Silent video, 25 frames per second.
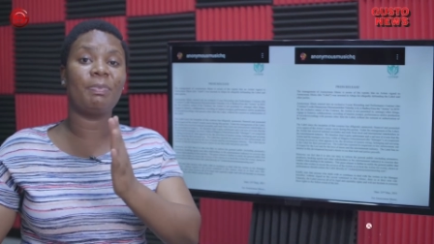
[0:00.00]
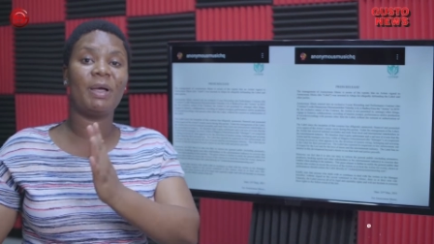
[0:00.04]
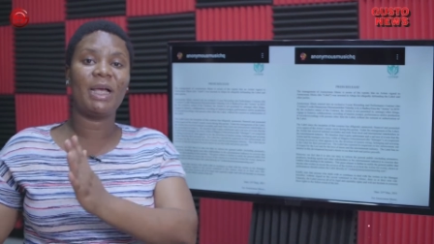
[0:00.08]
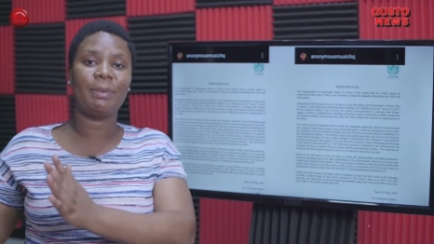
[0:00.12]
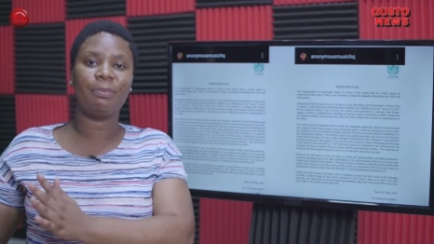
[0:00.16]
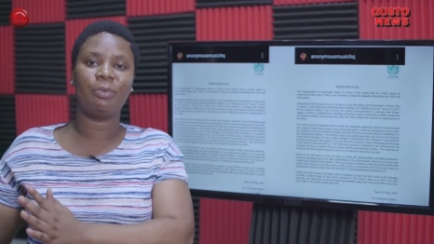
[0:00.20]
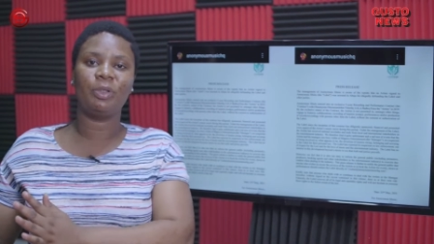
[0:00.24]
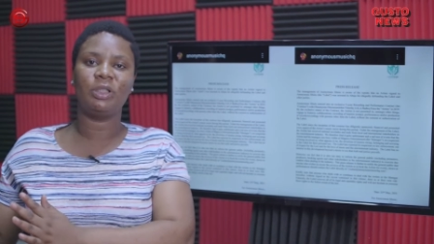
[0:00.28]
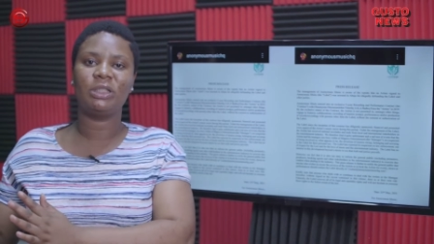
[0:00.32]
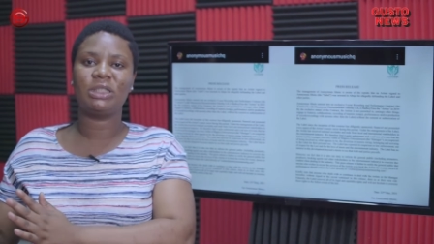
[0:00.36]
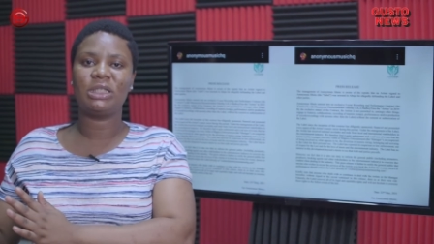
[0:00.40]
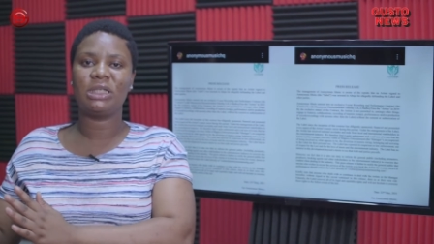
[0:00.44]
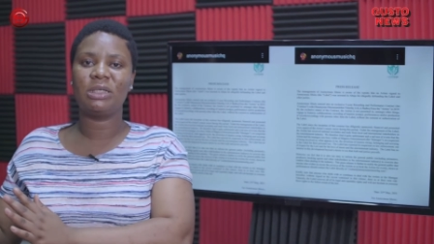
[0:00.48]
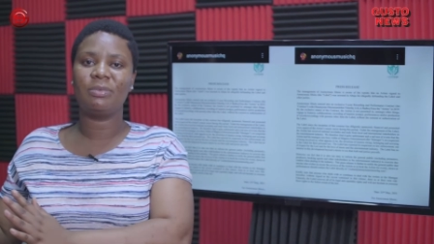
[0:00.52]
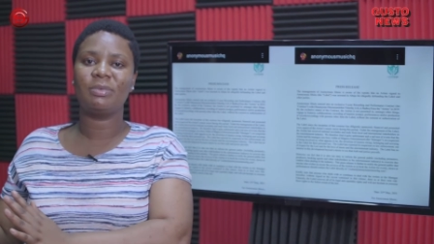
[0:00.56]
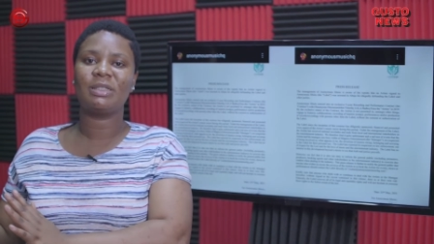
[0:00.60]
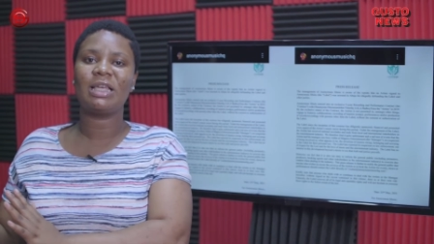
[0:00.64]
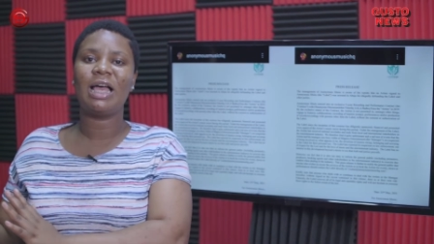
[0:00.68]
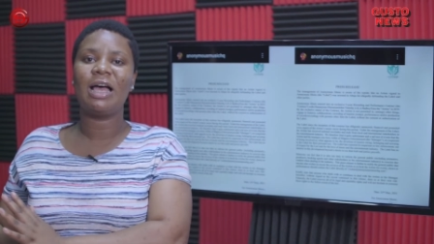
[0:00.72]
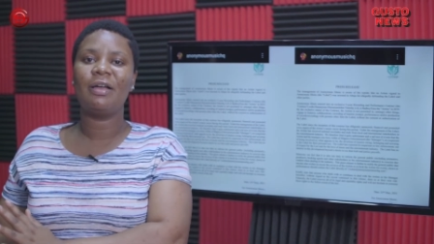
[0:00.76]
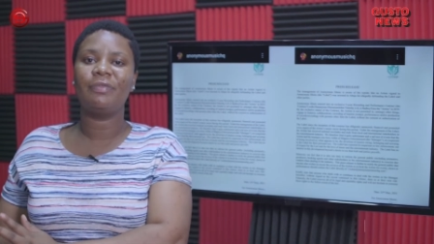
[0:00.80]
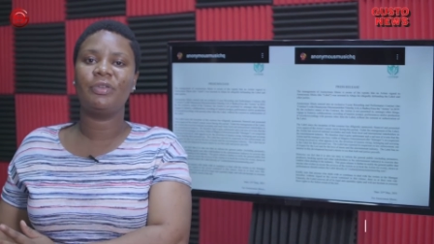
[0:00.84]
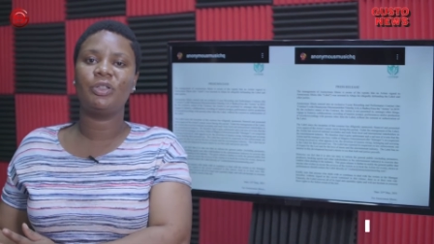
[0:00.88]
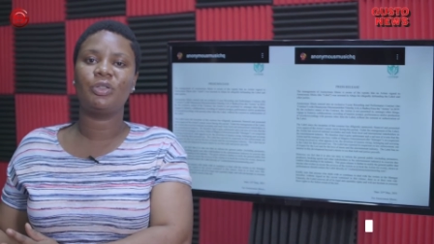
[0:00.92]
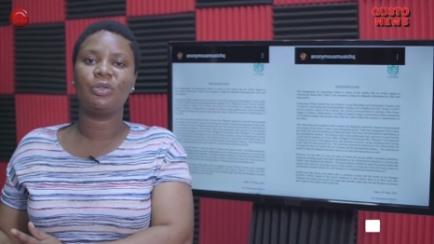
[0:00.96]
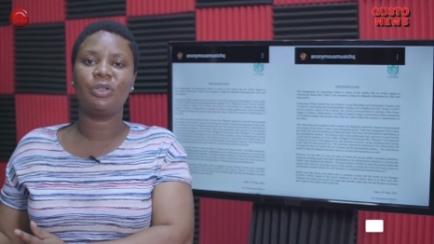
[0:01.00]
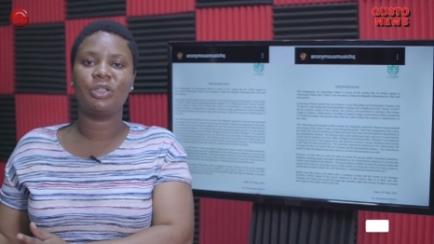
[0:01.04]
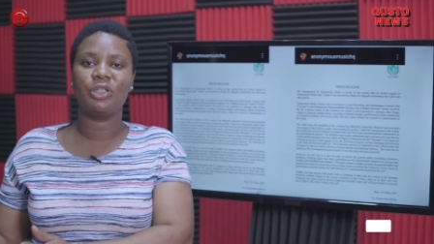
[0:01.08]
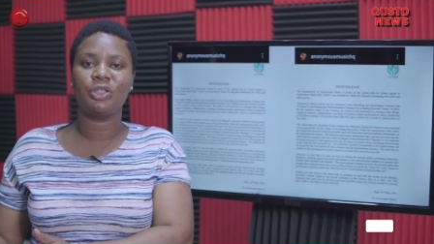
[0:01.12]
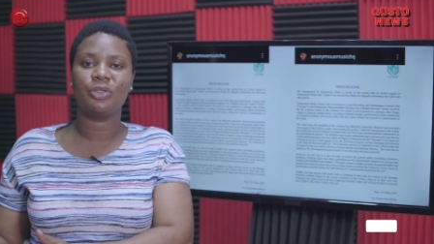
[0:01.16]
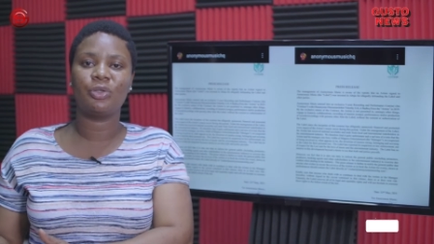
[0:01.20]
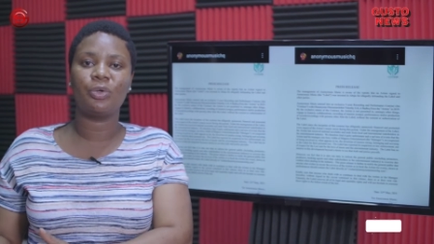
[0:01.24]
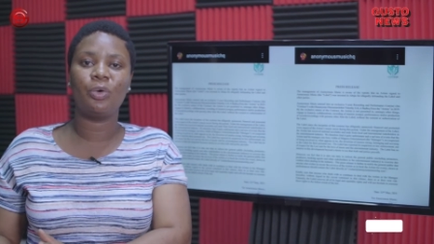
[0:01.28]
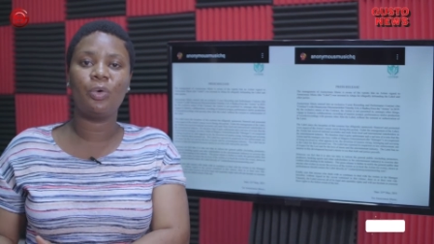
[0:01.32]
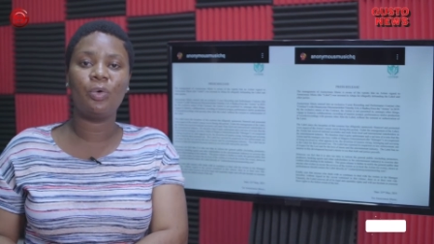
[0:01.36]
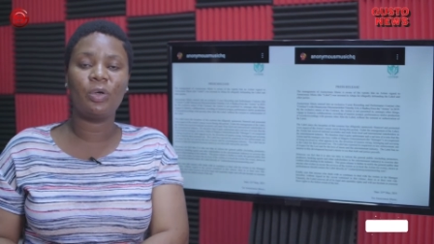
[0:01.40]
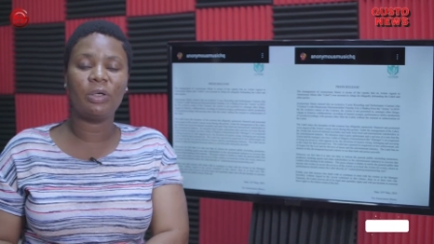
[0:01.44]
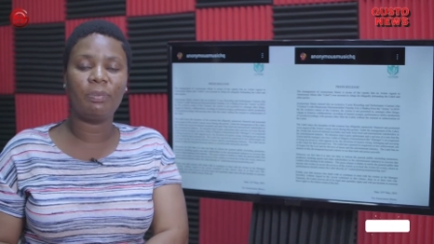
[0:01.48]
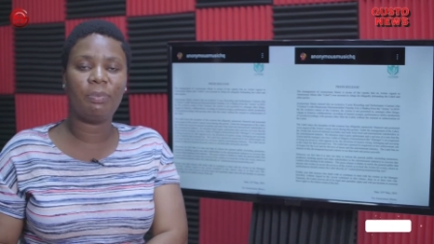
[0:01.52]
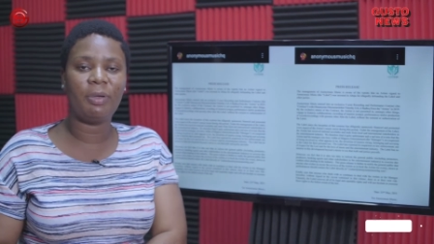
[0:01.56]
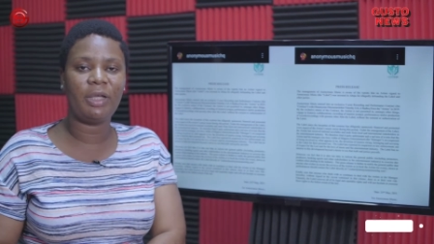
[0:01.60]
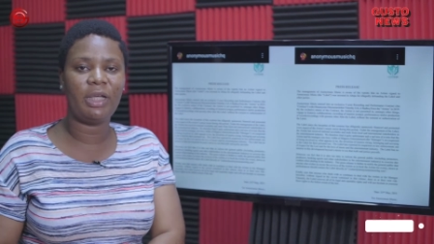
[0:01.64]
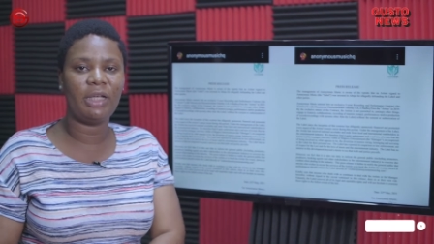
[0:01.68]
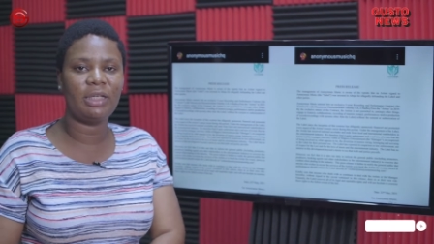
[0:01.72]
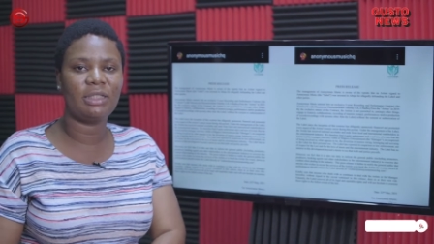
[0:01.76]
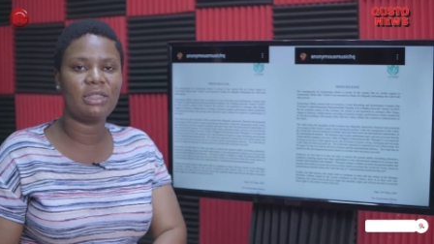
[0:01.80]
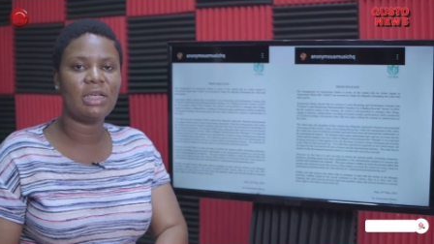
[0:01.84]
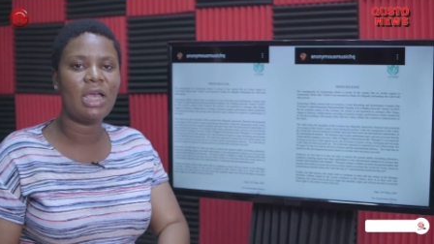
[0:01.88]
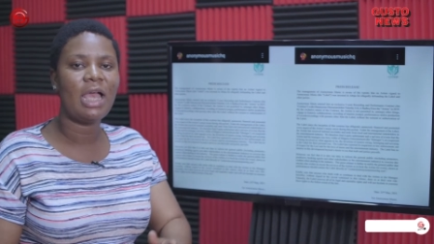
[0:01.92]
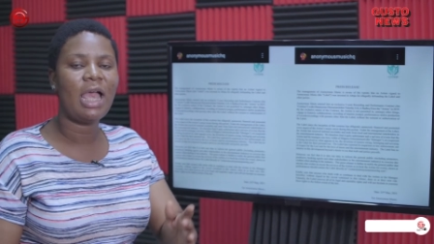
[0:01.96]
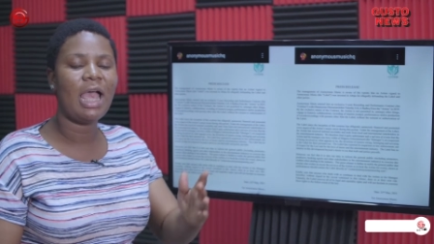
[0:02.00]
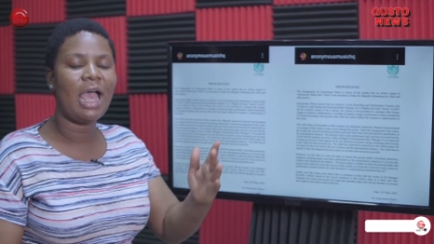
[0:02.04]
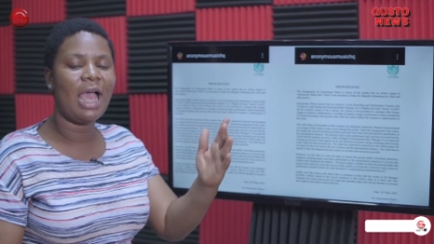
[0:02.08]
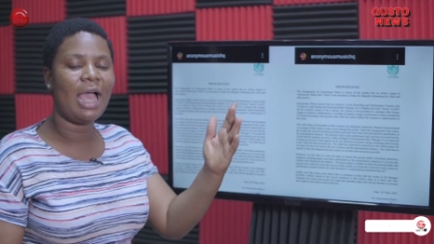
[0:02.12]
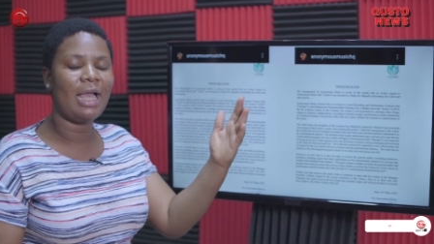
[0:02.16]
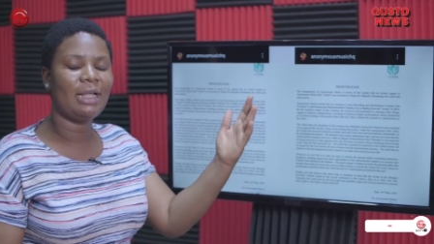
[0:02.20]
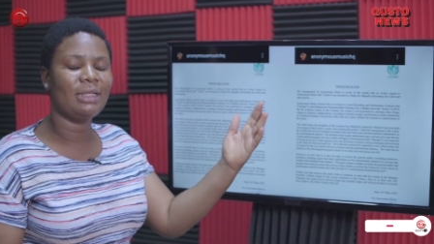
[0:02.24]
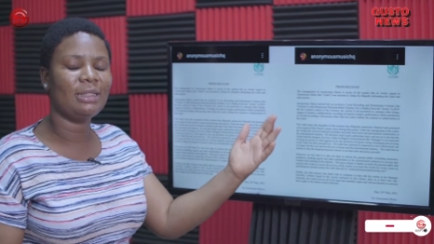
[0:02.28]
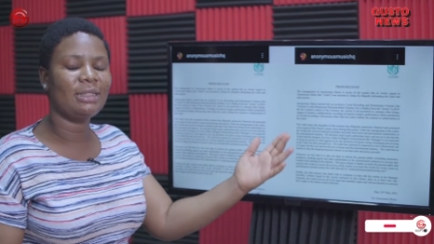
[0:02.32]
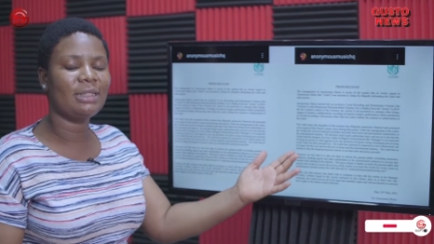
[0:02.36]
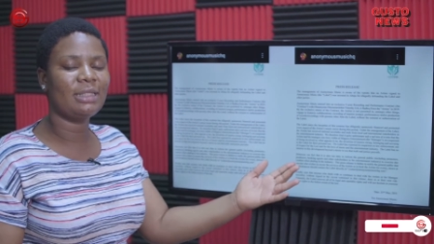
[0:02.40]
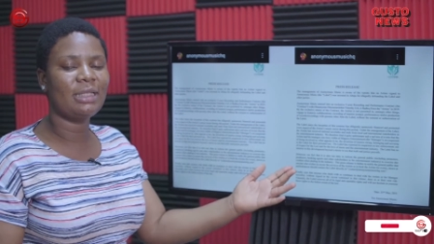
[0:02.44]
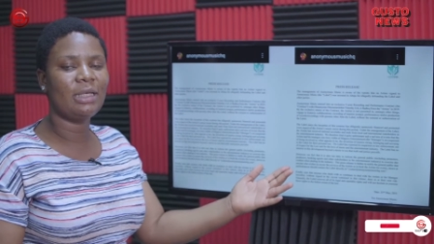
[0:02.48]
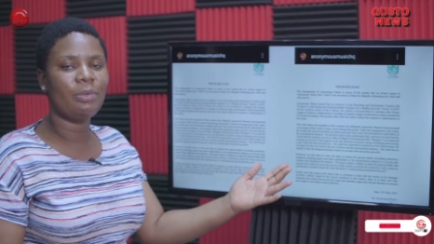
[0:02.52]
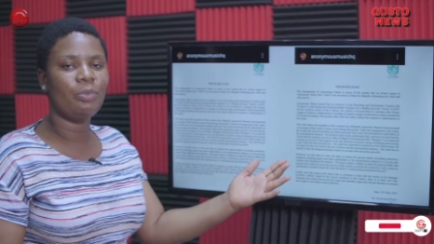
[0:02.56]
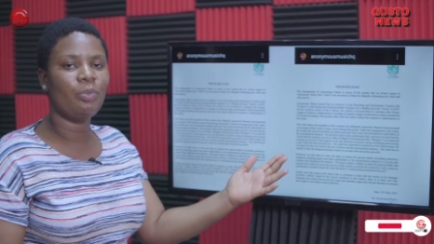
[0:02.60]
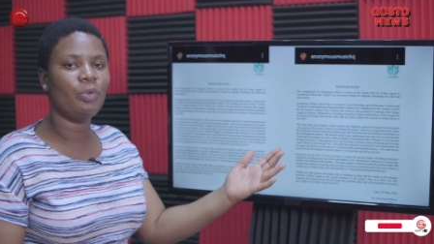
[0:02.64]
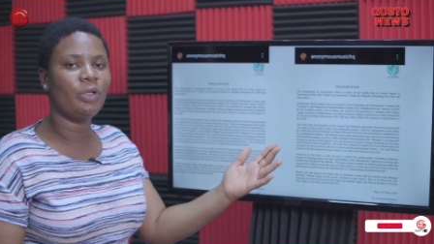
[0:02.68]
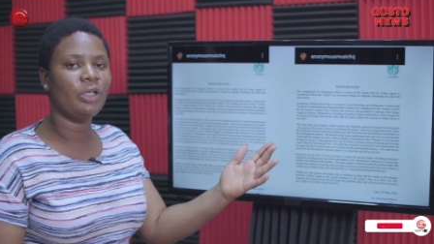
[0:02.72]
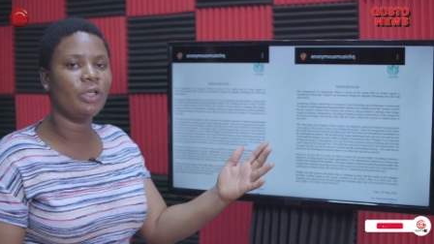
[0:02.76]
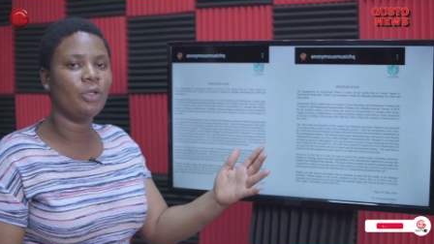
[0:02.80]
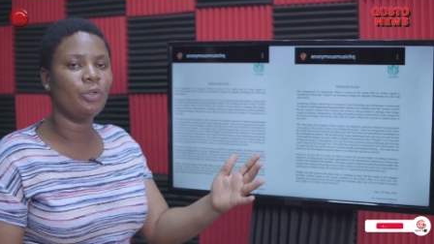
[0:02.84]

bad boy james have it on his own page and same way